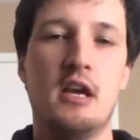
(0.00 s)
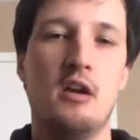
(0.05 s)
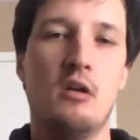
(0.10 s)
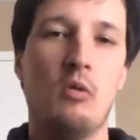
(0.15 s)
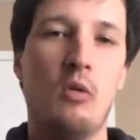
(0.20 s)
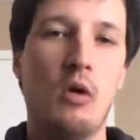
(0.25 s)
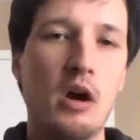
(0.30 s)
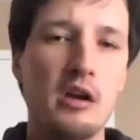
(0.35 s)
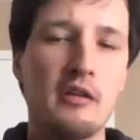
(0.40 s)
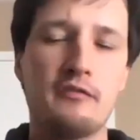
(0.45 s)

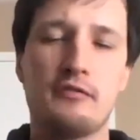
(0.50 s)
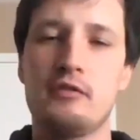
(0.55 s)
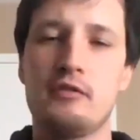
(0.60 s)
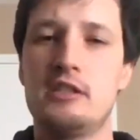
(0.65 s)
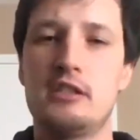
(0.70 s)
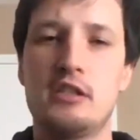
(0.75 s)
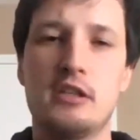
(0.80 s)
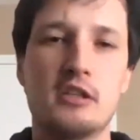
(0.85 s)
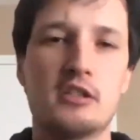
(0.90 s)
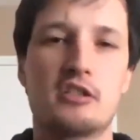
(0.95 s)
What if we
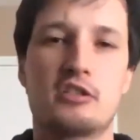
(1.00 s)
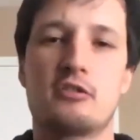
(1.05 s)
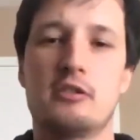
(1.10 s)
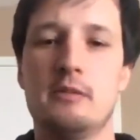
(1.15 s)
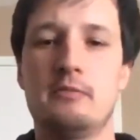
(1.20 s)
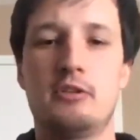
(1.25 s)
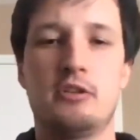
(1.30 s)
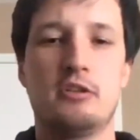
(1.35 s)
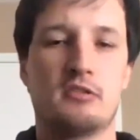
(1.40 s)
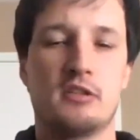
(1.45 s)
took
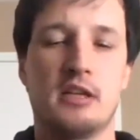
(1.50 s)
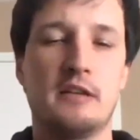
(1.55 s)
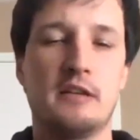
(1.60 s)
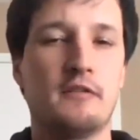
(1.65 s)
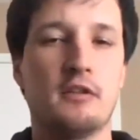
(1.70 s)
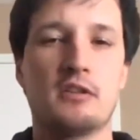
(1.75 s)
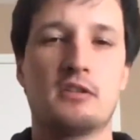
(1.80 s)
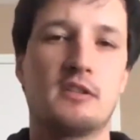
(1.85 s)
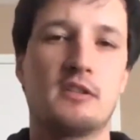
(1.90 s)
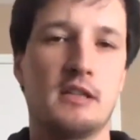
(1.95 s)
scriptures like
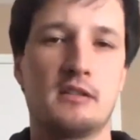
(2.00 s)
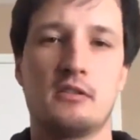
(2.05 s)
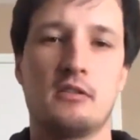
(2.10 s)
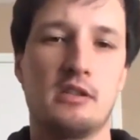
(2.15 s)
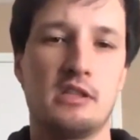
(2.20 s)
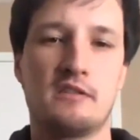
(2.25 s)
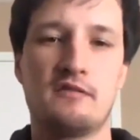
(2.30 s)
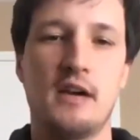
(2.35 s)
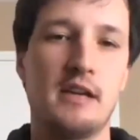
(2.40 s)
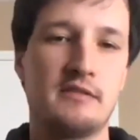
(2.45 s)
1
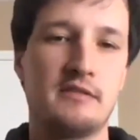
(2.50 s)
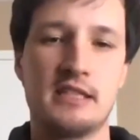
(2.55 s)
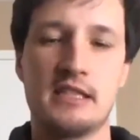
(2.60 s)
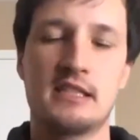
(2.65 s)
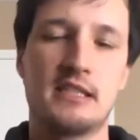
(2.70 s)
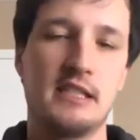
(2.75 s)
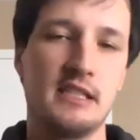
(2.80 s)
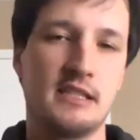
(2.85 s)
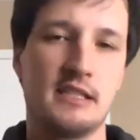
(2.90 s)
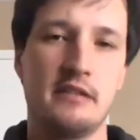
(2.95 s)
Thessalonians 5,
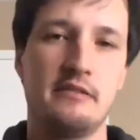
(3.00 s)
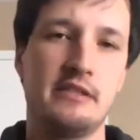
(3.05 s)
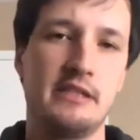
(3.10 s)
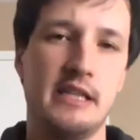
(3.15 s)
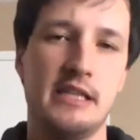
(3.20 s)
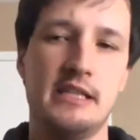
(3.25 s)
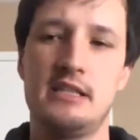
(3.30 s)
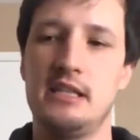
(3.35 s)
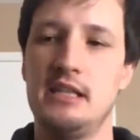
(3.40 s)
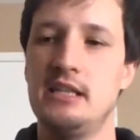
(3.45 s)
16, 17,
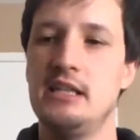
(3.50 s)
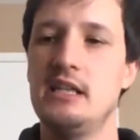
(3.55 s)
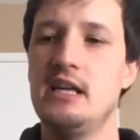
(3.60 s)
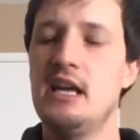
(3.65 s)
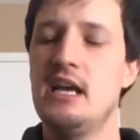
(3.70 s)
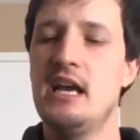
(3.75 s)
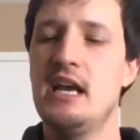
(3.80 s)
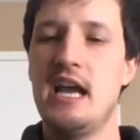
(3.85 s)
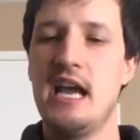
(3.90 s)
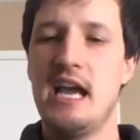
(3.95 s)
18,
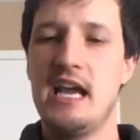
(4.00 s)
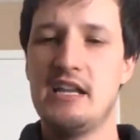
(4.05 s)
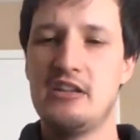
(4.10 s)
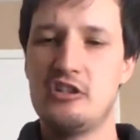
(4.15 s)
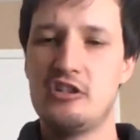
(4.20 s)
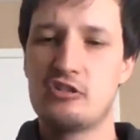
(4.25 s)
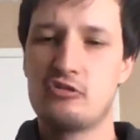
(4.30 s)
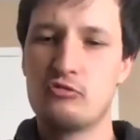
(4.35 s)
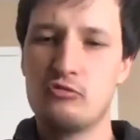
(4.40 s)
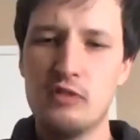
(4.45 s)
and
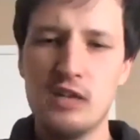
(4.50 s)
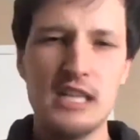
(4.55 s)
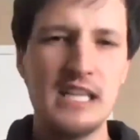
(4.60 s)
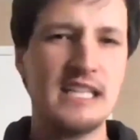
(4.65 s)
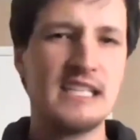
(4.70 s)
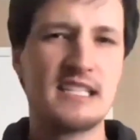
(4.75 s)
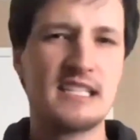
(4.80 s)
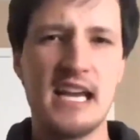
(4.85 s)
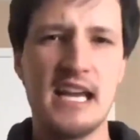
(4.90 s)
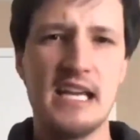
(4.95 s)
just really
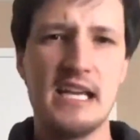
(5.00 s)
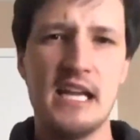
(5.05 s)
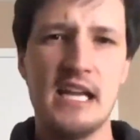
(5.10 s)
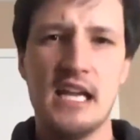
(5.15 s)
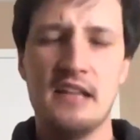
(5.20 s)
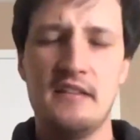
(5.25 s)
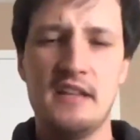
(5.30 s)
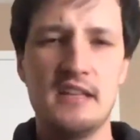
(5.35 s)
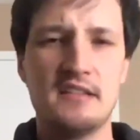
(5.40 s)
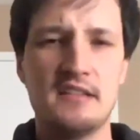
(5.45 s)
said,
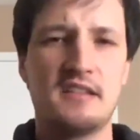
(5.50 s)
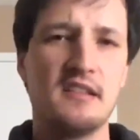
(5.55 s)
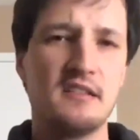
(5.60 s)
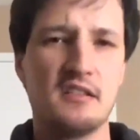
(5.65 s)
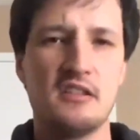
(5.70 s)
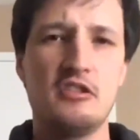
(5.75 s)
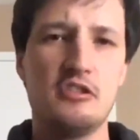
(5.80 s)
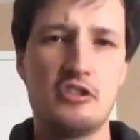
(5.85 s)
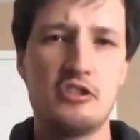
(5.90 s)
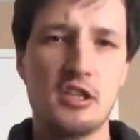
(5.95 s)
this
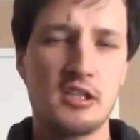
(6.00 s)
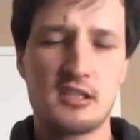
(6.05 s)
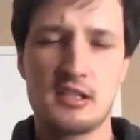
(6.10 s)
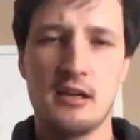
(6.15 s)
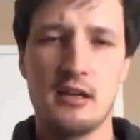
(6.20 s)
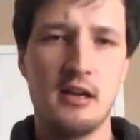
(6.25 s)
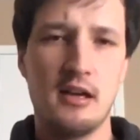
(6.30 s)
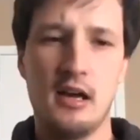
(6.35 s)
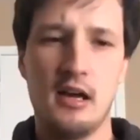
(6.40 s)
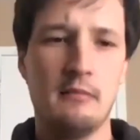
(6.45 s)
isn't just
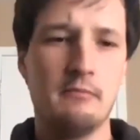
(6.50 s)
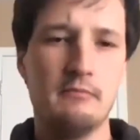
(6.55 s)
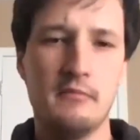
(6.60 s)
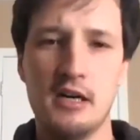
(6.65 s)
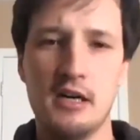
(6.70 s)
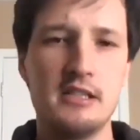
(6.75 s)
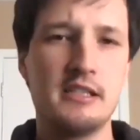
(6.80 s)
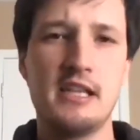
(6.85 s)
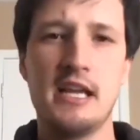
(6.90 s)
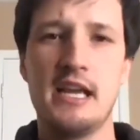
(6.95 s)
a, a
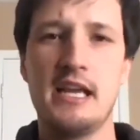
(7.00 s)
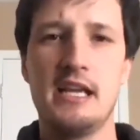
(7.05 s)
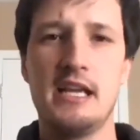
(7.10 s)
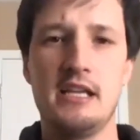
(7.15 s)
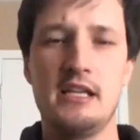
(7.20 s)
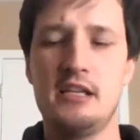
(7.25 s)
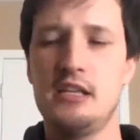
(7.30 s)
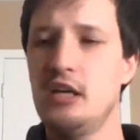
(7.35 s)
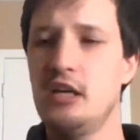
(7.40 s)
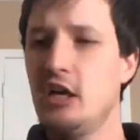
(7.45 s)

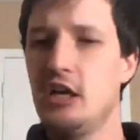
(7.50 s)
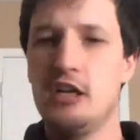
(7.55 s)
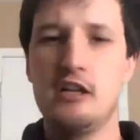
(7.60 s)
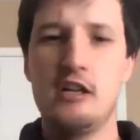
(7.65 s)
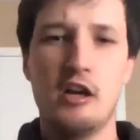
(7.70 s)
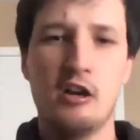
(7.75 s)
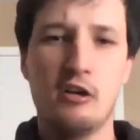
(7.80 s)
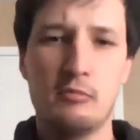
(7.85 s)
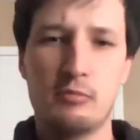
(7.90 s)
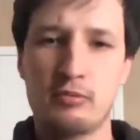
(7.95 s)
mundane, you
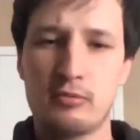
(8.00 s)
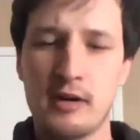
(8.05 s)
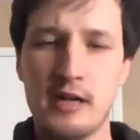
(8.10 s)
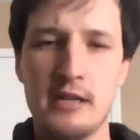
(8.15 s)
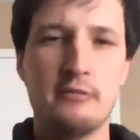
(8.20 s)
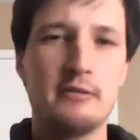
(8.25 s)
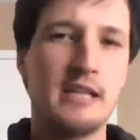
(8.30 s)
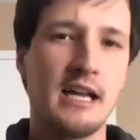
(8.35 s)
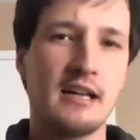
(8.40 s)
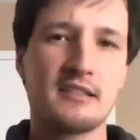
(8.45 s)
know, pray
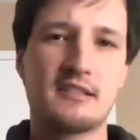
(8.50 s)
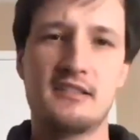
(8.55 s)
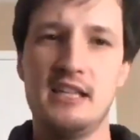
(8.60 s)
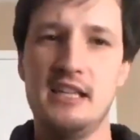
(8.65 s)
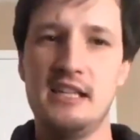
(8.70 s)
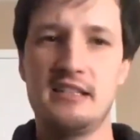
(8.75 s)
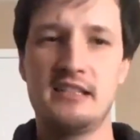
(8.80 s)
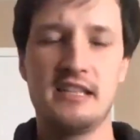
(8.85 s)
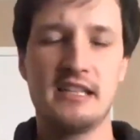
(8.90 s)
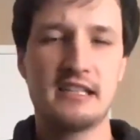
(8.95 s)
without
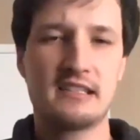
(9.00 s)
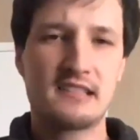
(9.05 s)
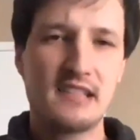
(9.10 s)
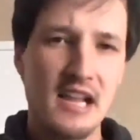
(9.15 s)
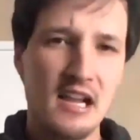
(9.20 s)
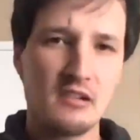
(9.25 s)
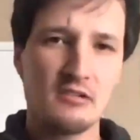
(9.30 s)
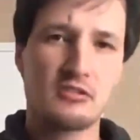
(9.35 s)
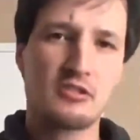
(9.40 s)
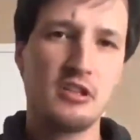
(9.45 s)
ceasing,
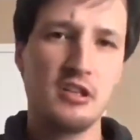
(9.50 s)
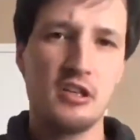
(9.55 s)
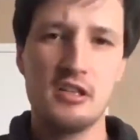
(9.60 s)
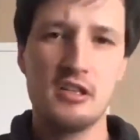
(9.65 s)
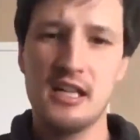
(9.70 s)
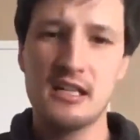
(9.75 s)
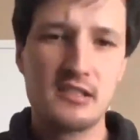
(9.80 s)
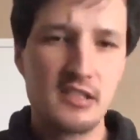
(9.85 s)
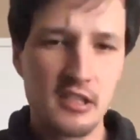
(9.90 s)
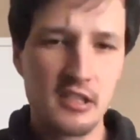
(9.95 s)
sounds good,
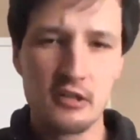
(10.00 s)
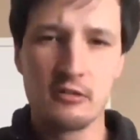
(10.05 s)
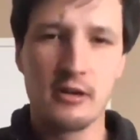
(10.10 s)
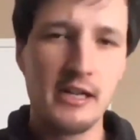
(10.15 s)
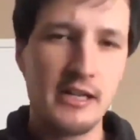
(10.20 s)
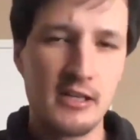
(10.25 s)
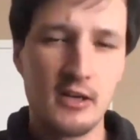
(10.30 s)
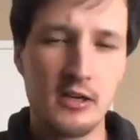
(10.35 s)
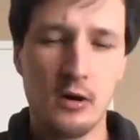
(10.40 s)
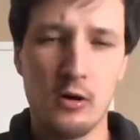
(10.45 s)
that's a
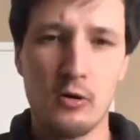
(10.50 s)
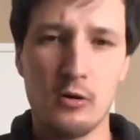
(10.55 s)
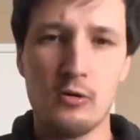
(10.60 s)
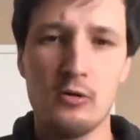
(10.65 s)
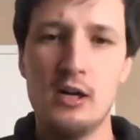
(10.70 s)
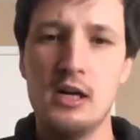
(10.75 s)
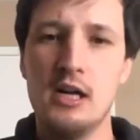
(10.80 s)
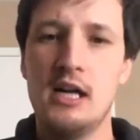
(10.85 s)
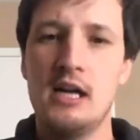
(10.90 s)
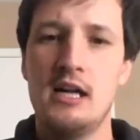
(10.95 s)
great
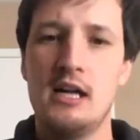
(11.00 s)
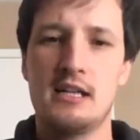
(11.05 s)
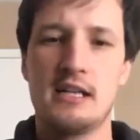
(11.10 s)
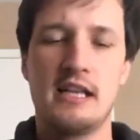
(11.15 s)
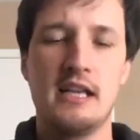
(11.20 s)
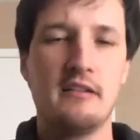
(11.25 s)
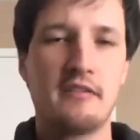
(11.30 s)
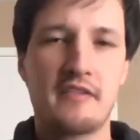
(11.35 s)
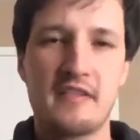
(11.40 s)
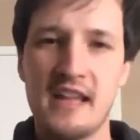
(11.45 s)
goal
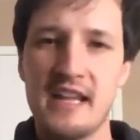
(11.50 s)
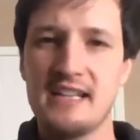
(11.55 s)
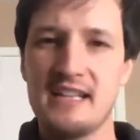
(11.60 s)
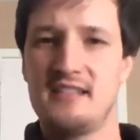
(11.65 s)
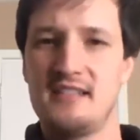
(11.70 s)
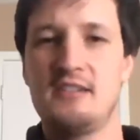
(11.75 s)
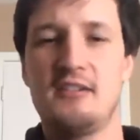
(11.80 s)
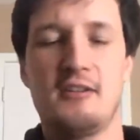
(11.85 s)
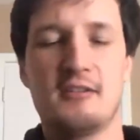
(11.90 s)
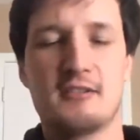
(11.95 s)
give thanks
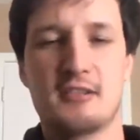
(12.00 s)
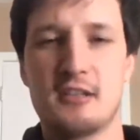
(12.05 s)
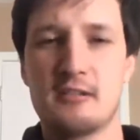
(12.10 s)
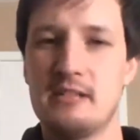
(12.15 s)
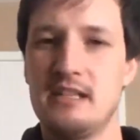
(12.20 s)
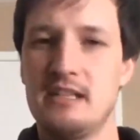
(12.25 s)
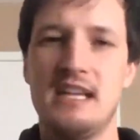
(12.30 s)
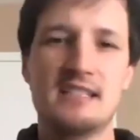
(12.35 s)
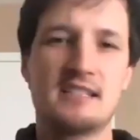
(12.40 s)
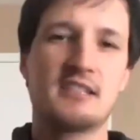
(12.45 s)
in all
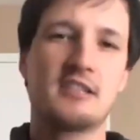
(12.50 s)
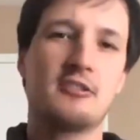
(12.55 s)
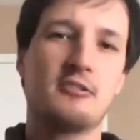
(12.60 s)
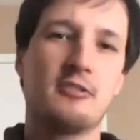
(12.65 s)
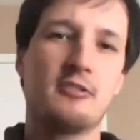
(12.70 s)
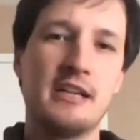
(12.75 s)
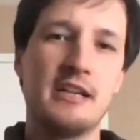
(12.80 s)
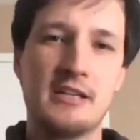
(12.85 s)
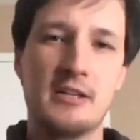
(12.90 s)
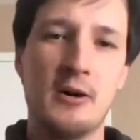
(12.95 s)
circumstances. That's a
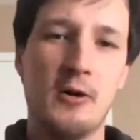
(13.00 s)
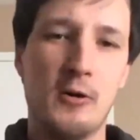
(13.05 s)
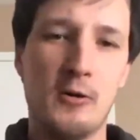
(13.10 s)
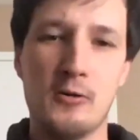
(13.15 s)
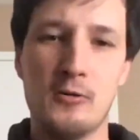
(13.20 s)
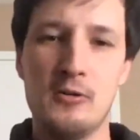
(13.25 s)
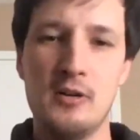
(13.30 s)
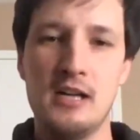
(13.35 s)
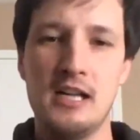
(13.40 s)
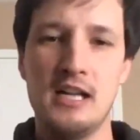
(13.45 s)
great
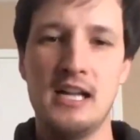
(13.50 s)
goal.